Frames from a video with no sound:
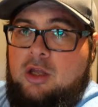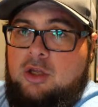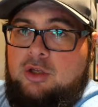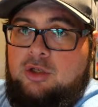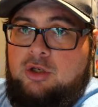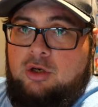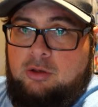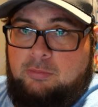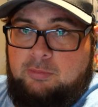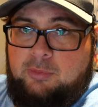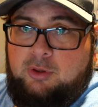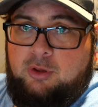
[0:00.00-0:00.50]

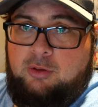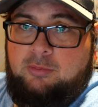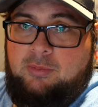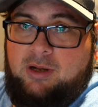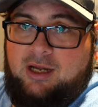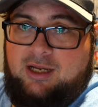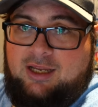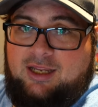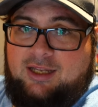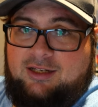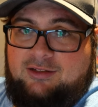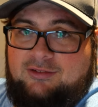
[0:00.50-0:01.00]
your boo
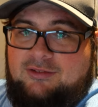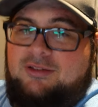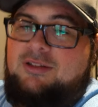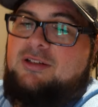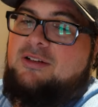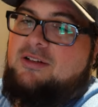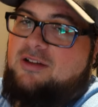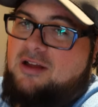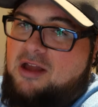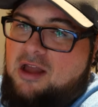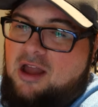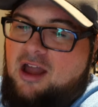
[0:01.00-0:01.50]
bucket.
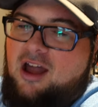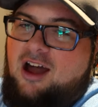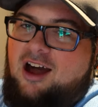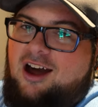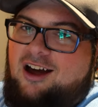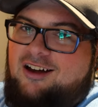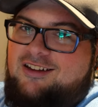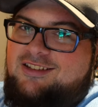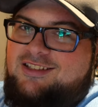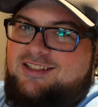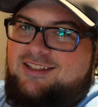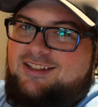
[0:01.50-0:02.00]

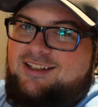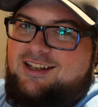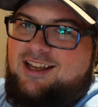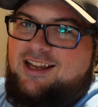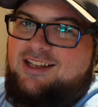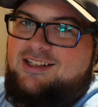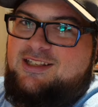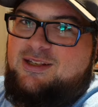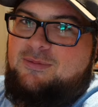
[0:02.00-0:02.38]
I'll see you guys